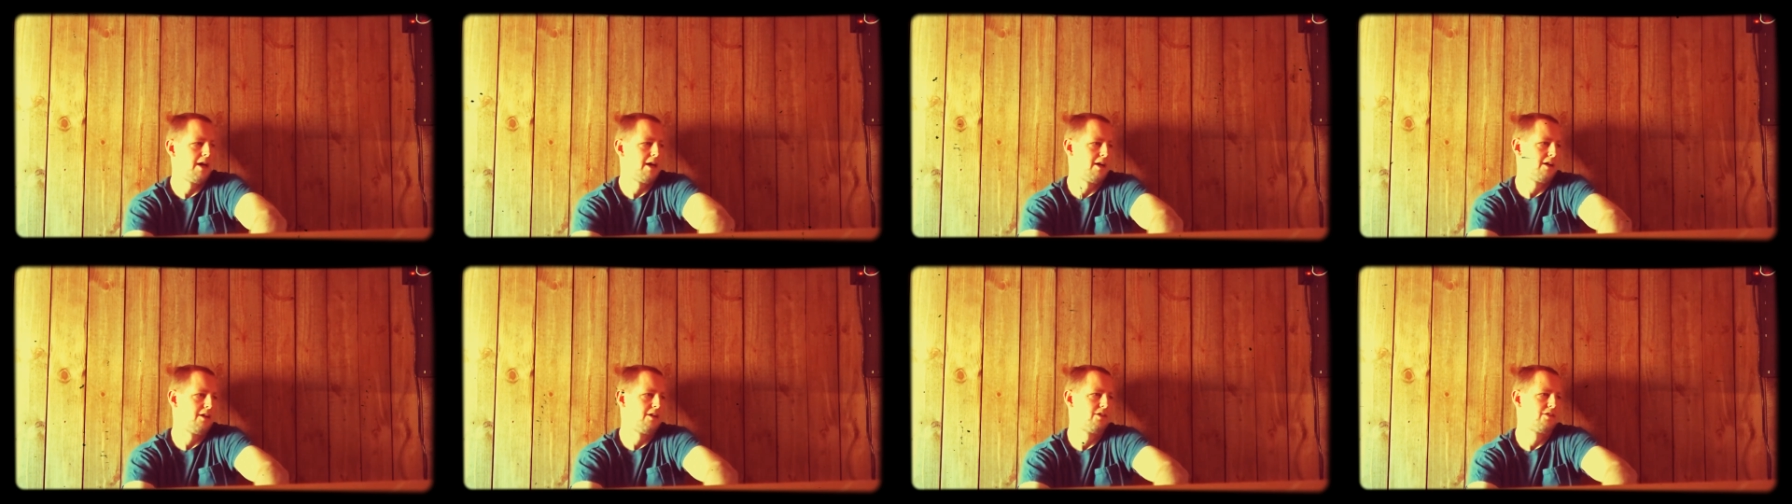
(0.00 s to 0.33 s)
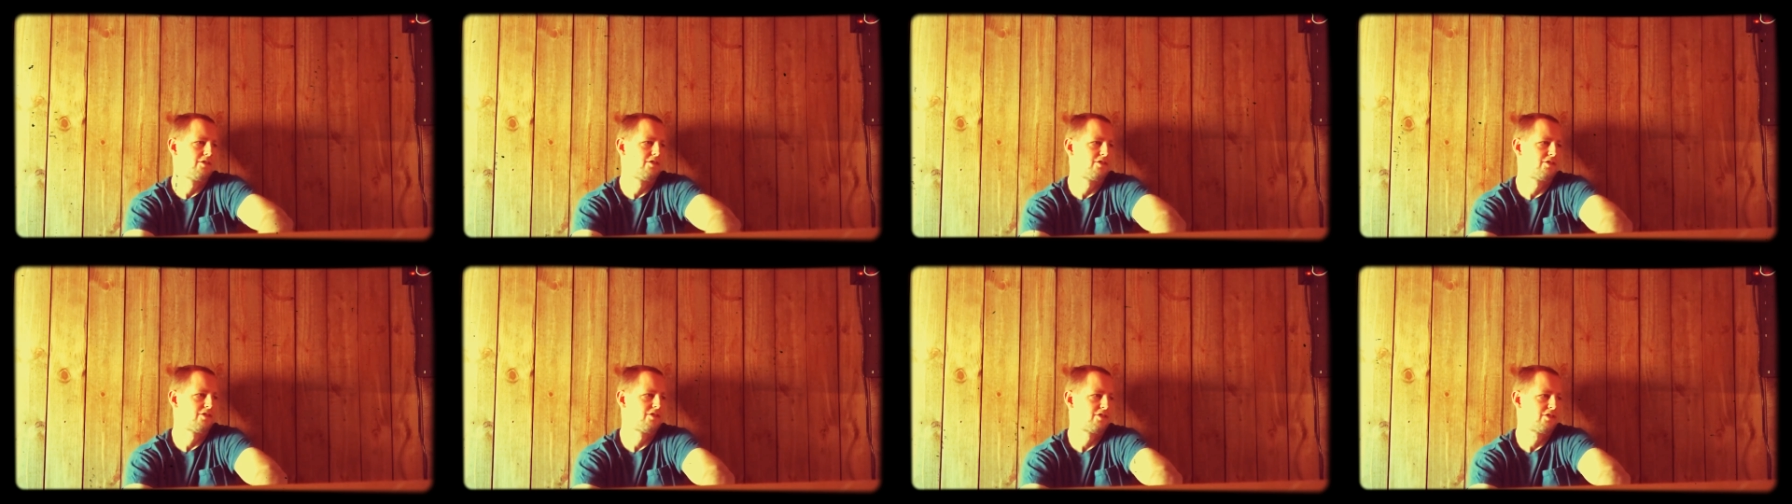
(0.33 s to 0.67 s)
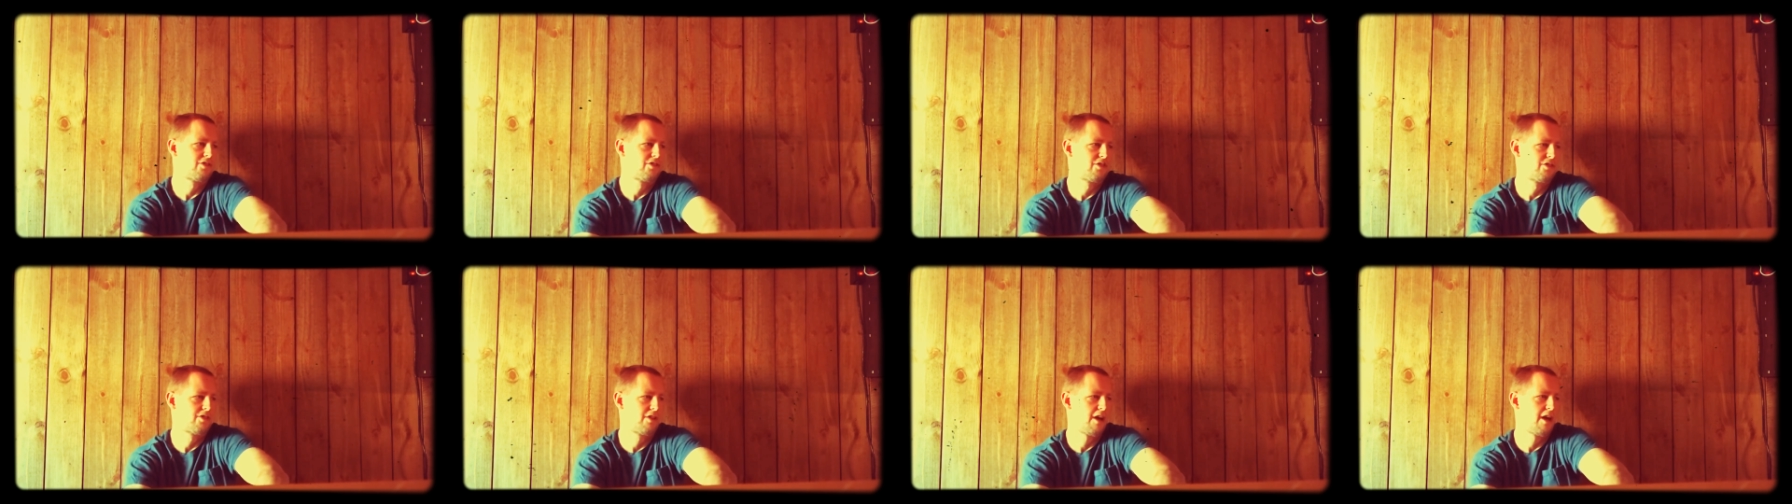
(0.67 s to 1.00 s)

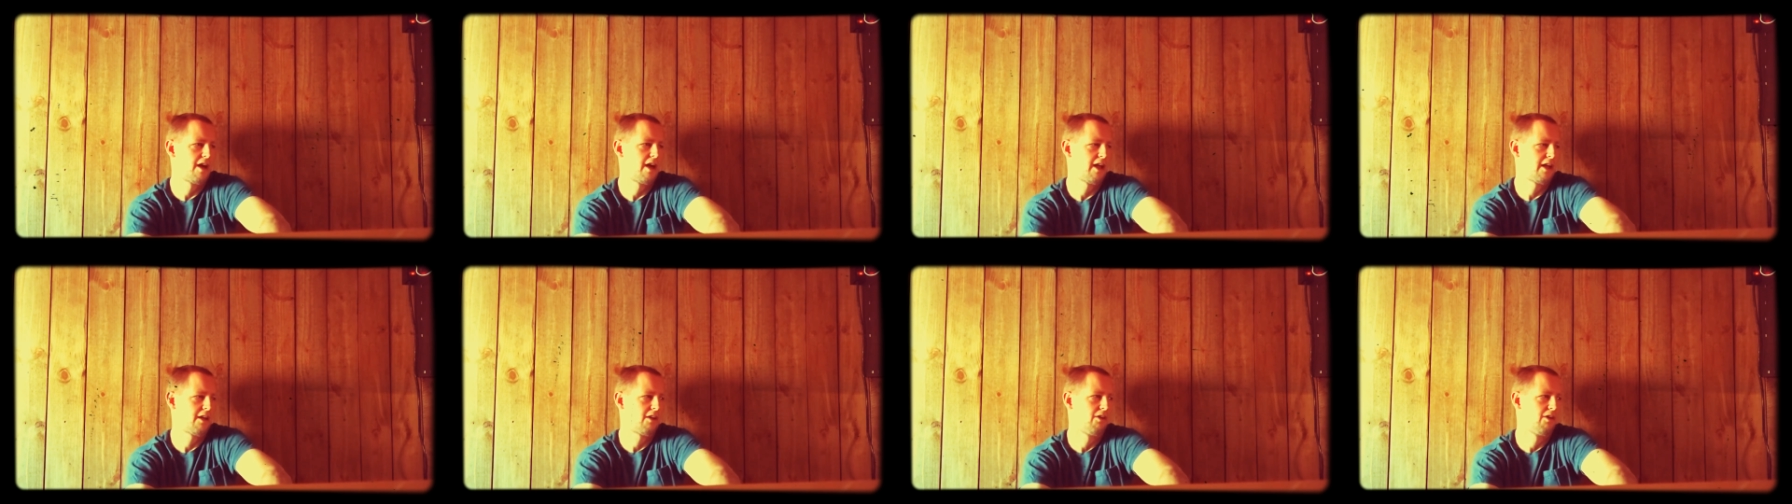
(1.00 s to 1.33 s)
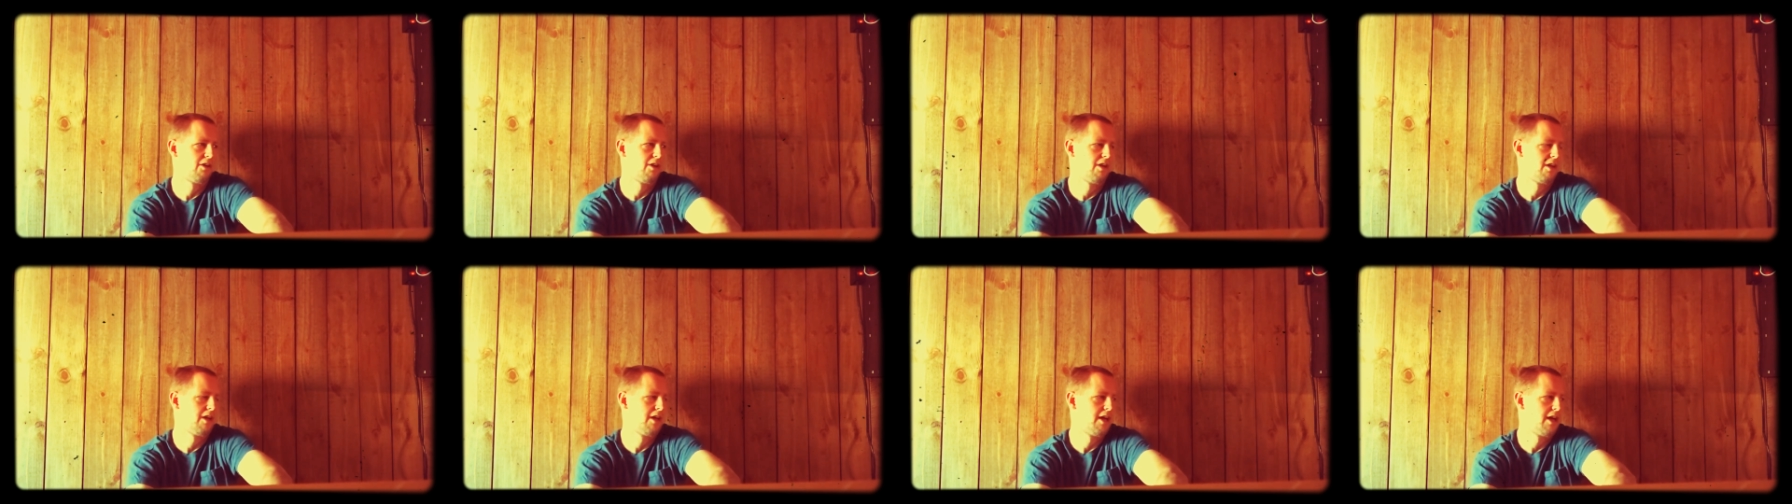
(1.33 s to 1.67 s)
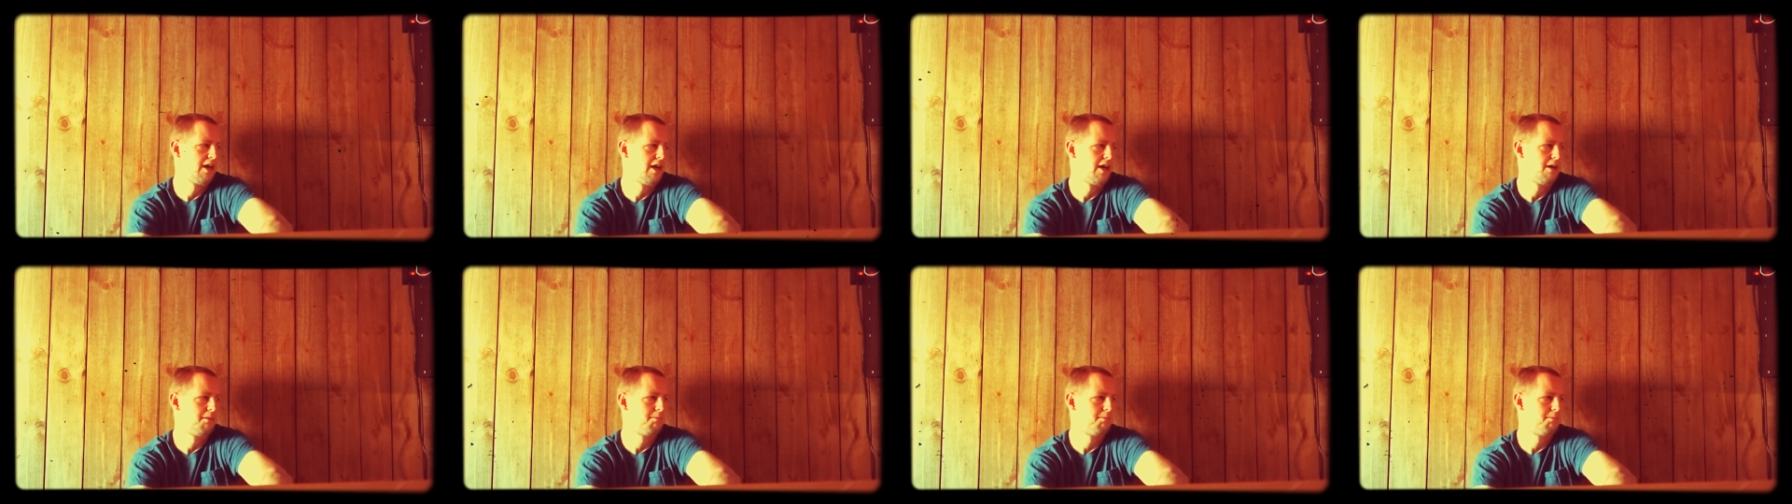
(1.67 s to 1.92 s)
cycle